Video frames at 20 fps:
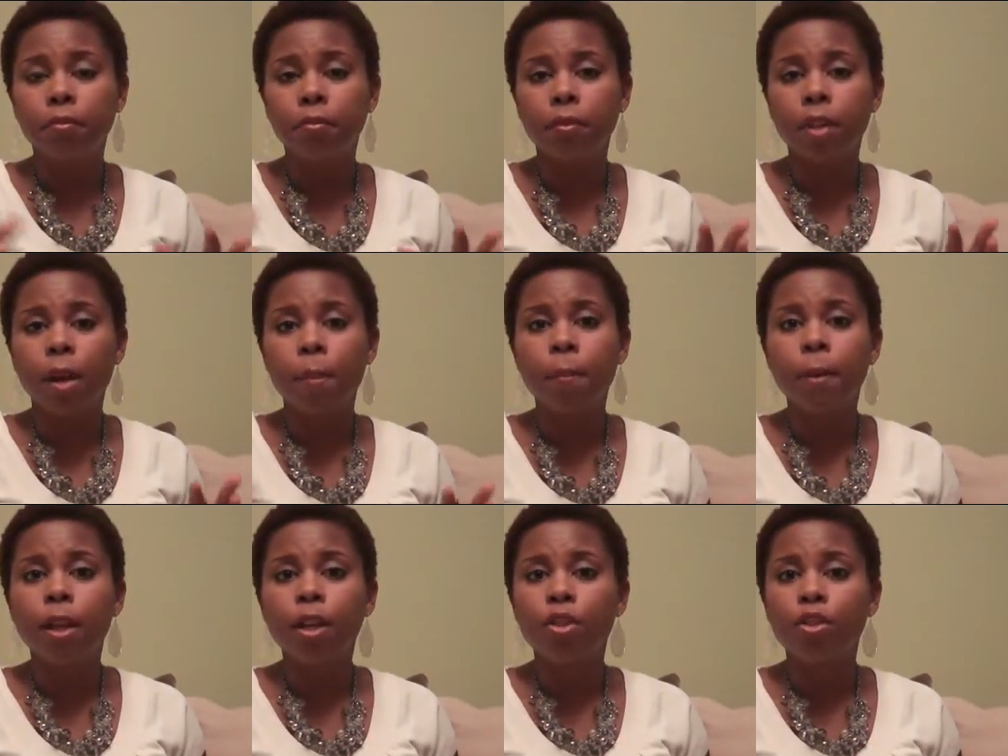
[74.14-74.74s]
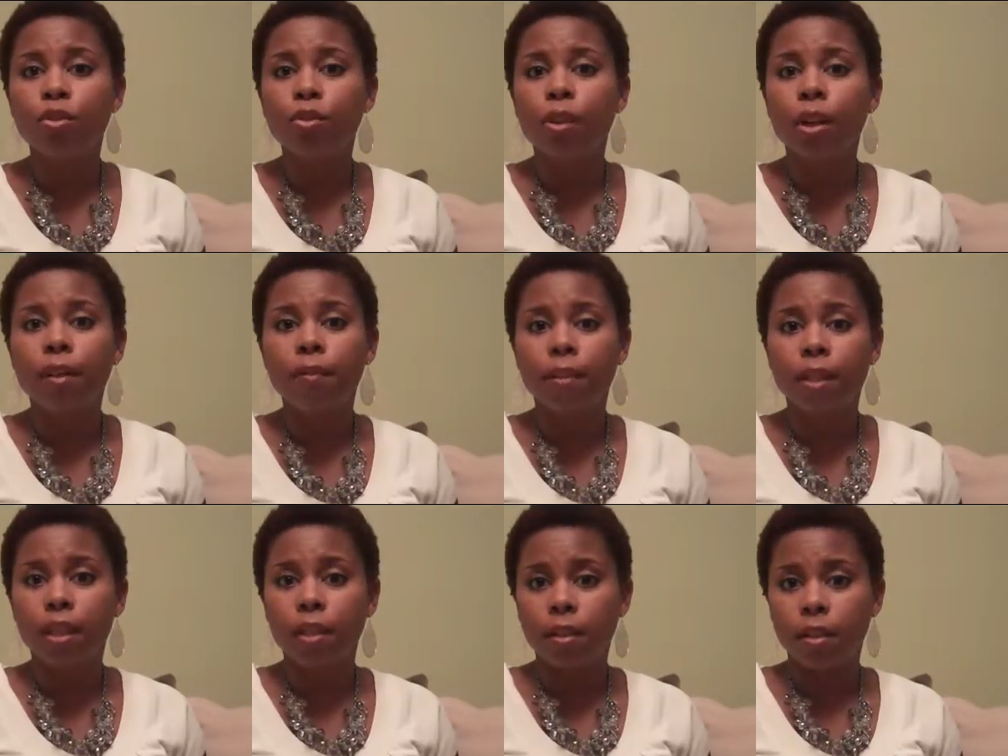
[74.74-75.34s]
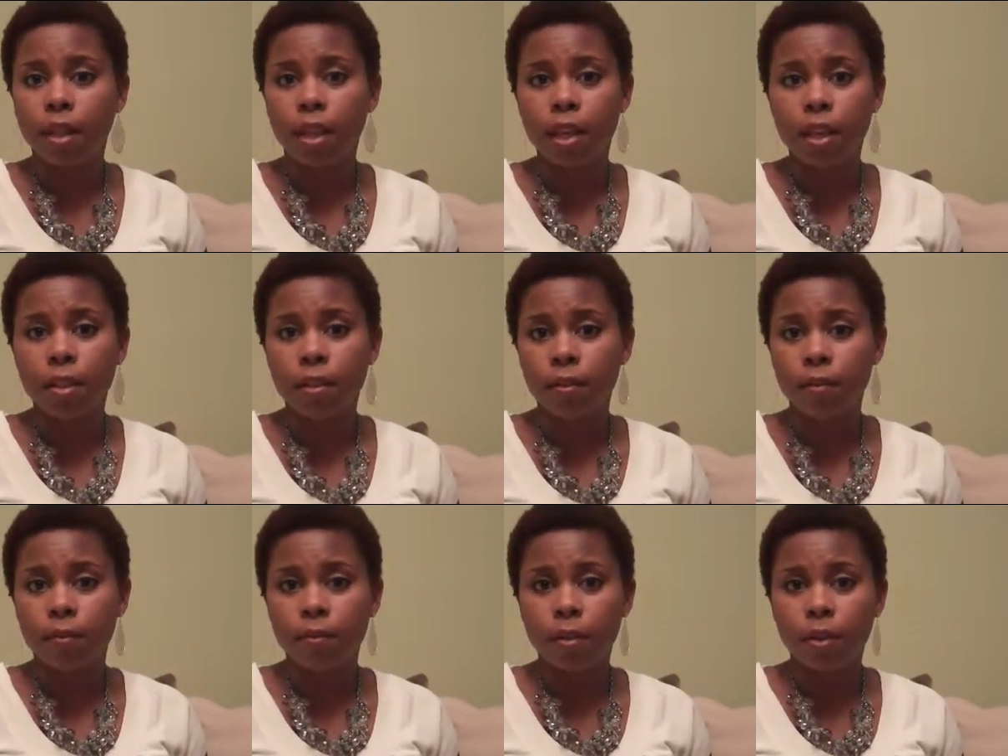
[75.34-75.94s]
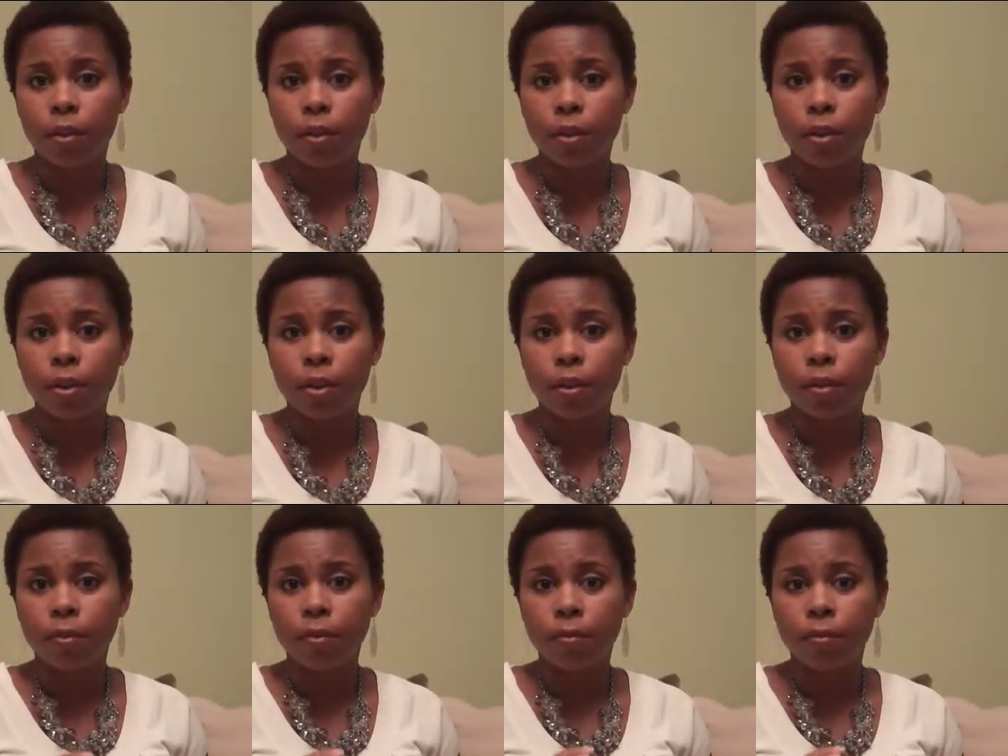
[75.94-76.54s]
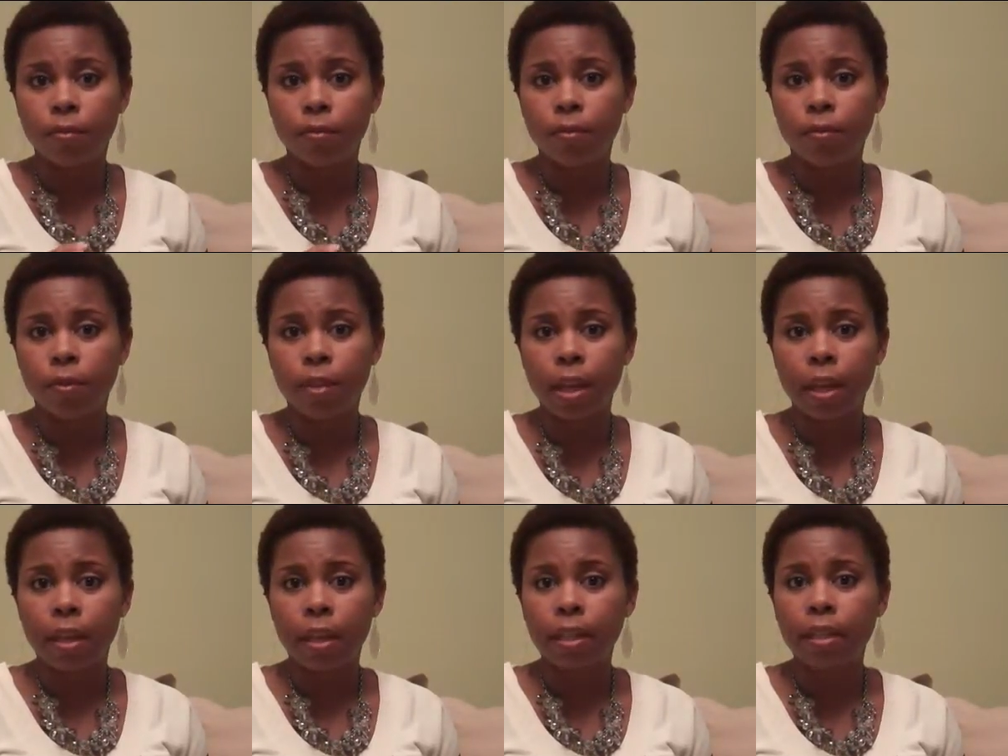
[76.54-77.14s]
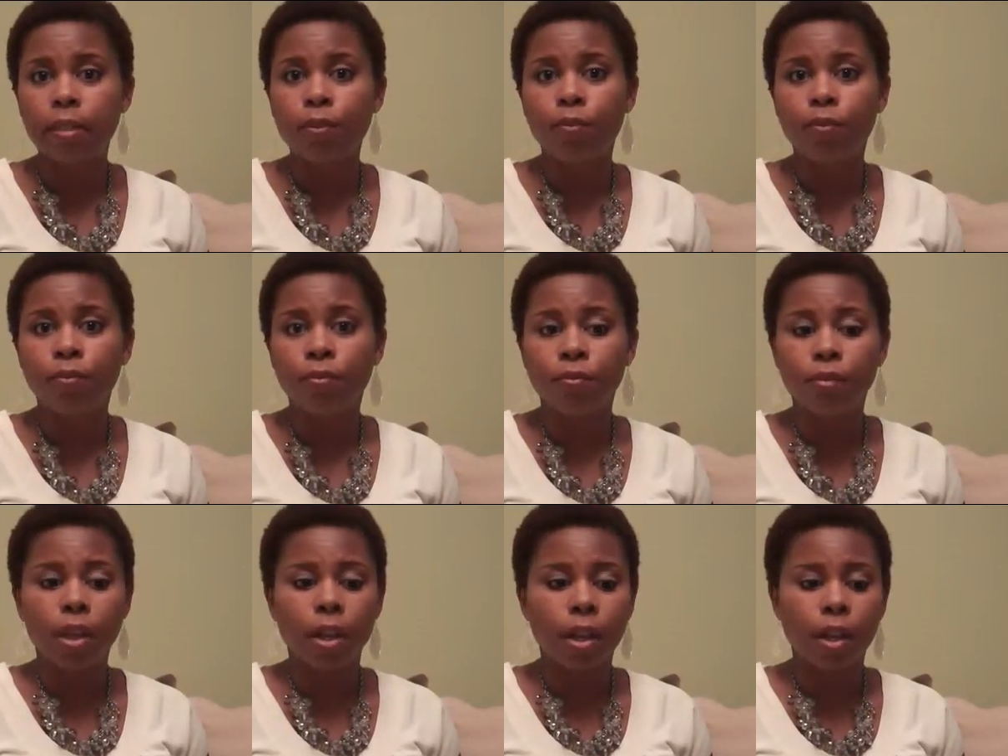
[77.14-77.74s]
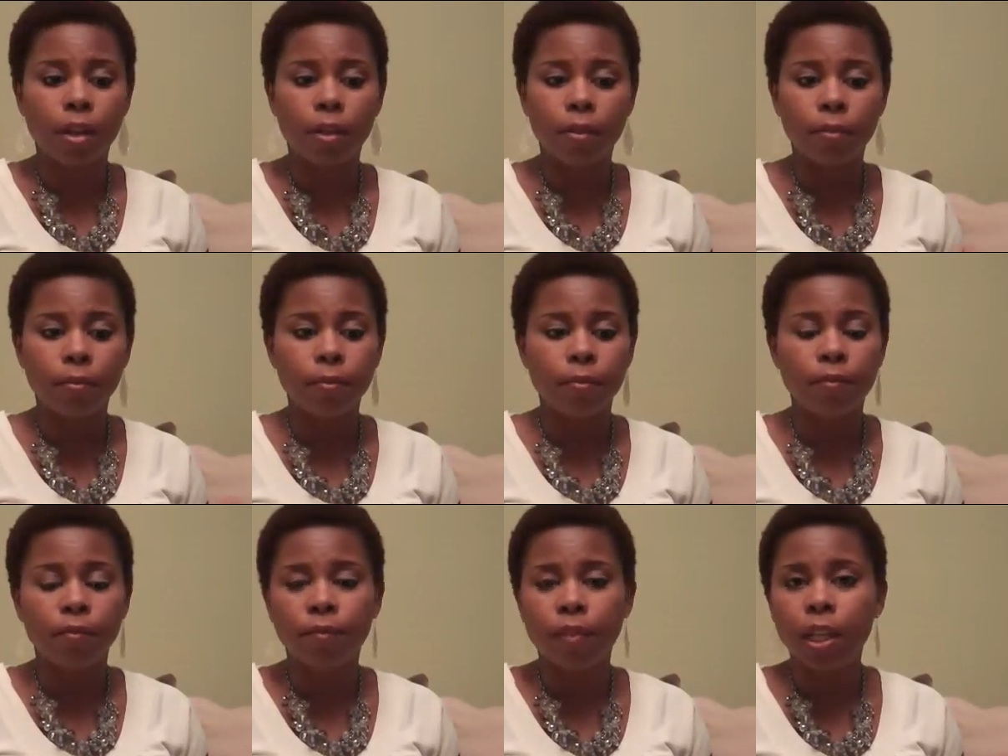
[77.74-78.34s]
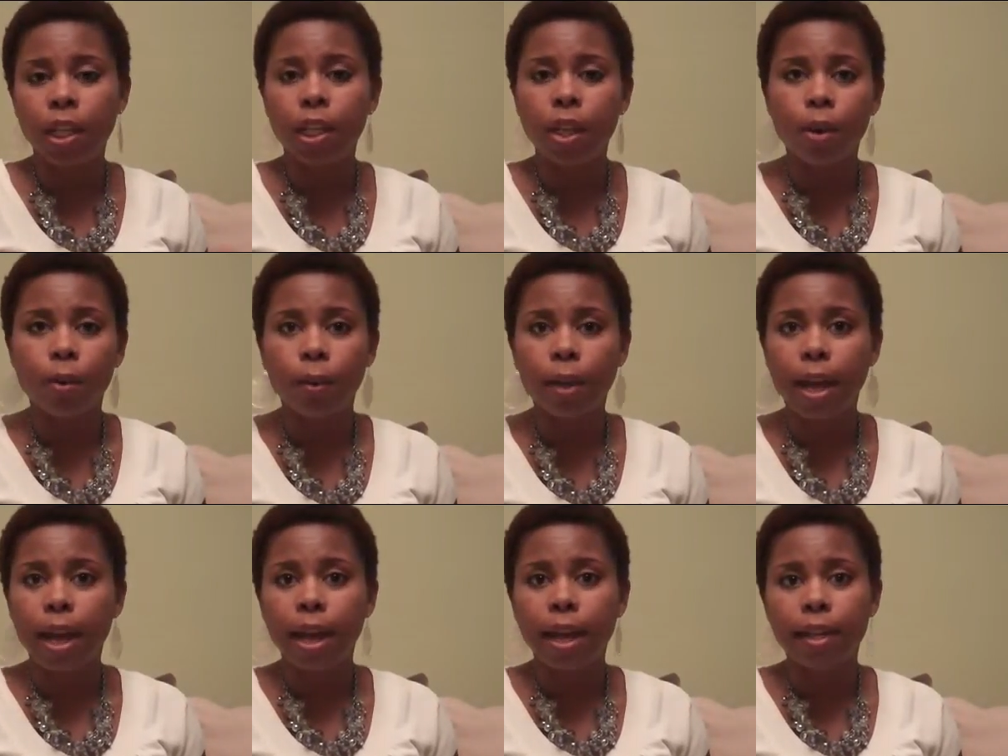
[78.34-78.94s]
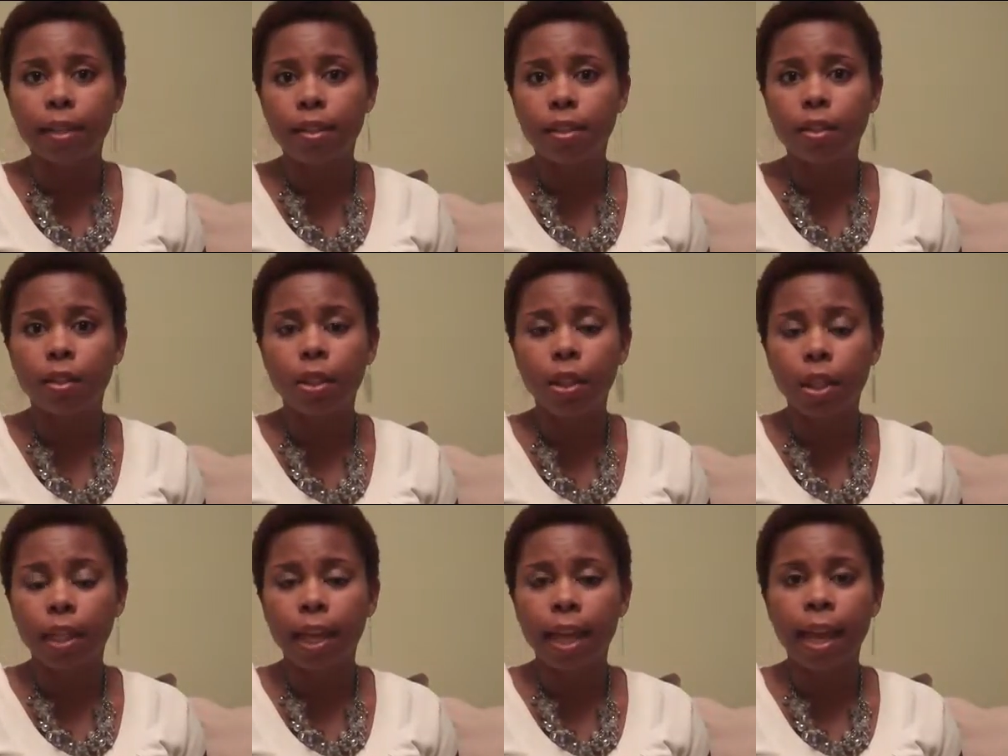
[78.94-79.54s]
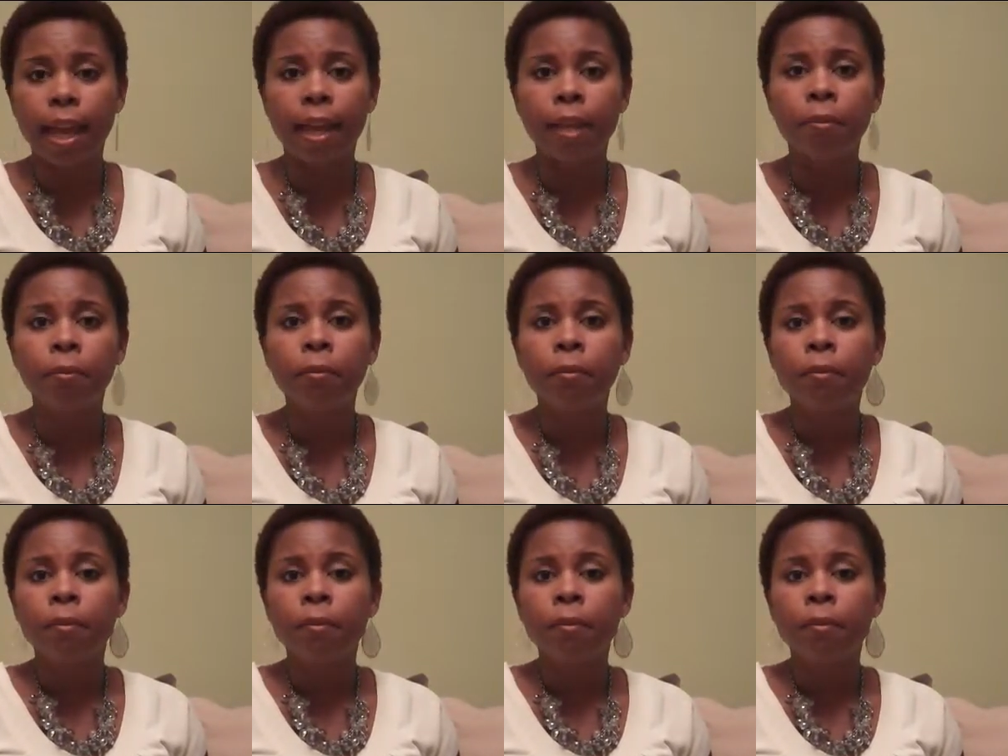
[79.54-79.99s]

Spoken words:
a picture of it in your, I guess, video guide to look at.